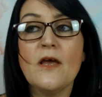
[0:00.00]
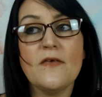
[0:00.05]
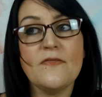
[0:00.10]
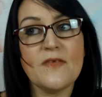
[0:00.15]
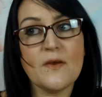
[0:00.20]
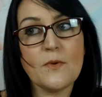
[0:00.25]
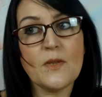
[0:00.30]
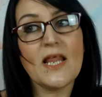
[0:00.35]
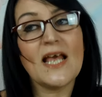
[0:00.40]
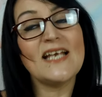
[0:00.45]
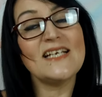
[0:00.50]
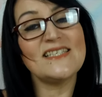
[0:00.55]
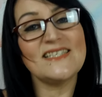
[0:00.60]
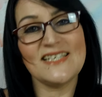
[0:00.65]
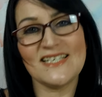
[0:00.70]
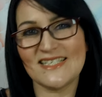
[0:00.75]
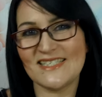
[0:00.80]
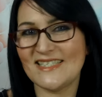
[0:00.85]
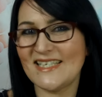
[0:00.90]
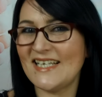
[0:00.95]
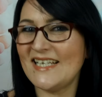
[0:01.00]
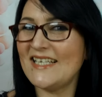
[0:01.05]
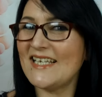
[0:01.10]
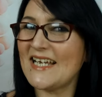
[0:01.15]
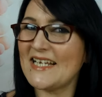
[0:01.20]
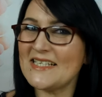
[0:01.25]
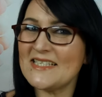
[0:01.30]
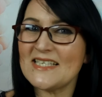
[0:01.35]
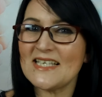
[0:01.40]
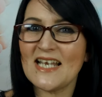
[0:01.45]
They were like
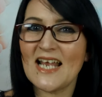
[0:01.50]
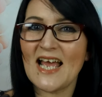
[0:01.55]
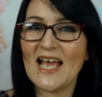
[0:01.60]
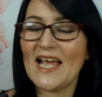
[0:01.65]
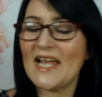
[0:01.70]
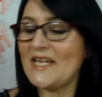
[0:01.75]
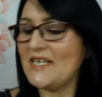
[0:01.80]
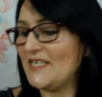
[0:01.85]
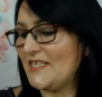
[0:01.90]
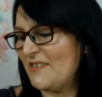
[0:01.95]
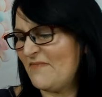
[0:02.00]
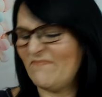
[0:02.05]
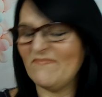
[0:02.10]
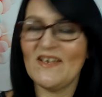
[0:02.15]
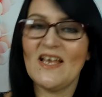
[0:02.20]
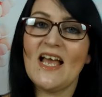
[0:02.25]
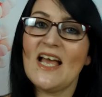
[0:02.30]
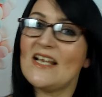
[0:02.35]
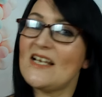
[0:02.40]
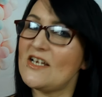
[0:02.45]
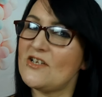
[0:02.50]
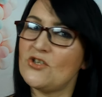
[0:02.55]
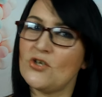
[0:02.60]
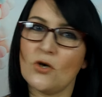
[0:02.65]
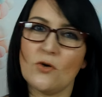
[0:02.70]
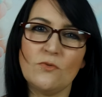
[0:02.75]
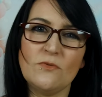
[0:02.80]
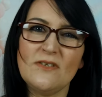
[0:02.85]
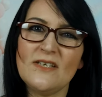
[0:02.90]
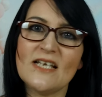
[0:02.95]
$16.99 and I
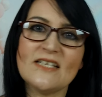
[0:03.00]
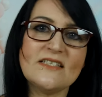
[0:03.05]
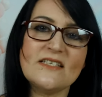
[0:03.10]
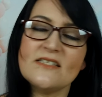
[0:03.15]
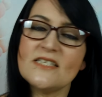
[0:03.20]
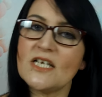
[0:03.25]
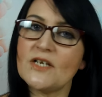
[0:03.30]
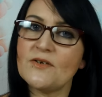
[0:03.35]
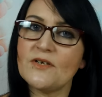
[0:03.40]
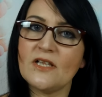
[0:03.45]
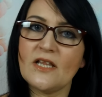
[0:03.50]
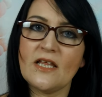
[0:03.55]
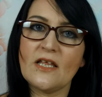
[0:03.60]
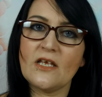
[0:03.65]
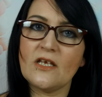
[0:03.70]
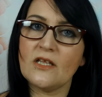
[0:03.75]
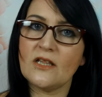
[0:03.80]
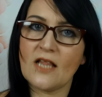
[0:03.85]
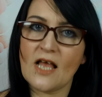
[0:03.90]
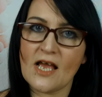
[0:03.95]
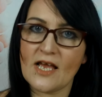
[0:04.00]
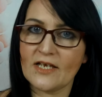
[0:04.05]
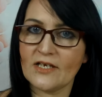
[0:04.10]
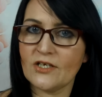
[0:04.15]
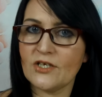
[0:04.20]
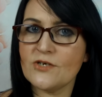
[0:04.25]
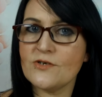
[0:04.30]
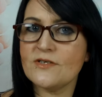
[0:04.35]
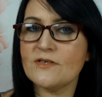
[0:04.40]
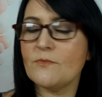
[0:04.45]
don't necessarily
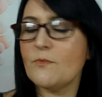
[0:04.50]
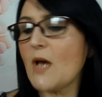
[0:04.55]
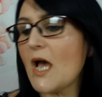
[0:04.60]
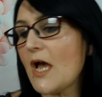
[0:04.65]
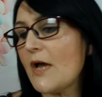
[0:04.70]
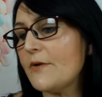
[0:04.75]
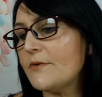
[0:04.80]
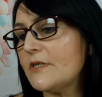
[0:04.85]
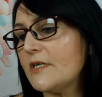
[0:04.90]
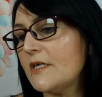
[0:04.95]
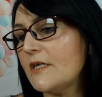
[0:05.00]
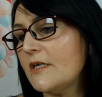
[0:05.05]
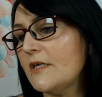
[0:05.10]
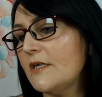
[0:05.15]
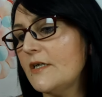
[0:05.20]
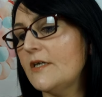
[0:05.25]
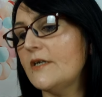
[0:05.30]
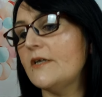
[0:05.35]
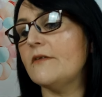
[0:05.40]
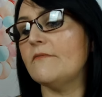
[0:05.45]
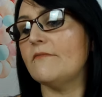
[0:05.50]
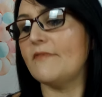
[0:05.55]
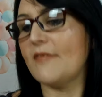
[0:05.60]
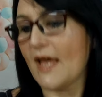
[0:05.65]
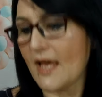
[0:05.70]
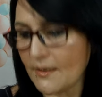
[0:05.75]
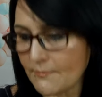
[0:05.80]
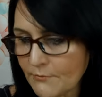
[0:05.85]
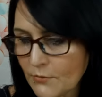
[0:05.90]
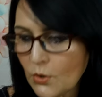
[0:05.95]
like using powder
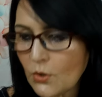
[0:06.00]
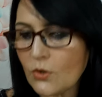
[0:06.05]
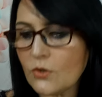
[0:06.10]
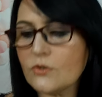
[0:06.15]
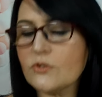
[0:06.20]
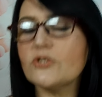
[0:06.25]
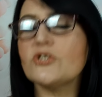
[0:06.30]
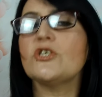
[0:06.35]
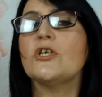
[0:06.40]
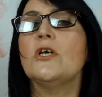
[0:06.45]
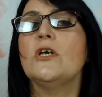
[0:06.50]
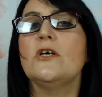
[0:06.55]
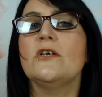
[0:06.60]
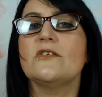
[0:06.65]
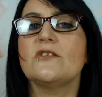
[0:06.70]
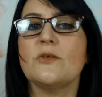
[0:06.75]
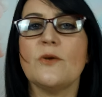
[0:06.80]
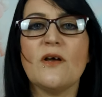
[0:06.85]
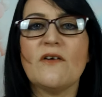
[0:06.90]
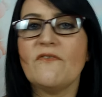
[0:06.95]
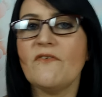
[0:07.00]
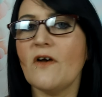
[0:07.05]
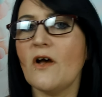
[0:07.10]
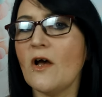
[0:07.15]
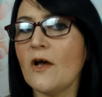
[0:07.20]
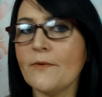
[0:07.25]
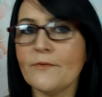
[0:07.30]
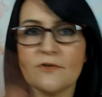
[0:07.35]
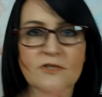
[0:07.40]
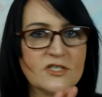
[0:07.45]
that much, so I
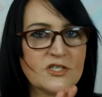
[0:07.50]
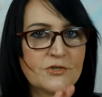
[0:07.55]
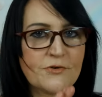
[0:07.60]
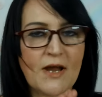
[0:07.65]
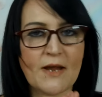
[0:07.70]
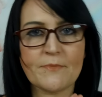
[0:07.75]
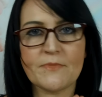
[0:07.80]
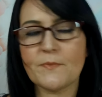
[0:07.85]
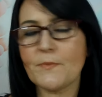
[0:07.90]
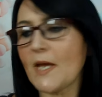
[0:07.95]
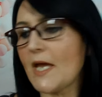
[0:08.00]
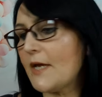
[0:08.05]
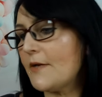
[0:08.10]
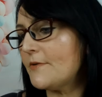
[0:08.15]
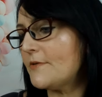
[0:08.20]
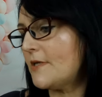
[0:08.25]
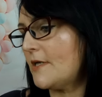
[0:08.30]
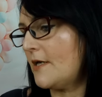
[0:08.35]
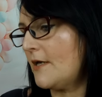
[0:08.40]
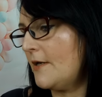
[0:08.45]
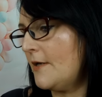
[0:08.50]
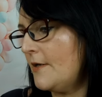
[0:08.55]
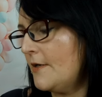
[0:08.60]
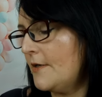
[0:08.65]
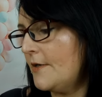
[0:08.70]
thought I'm going to scrap the powder.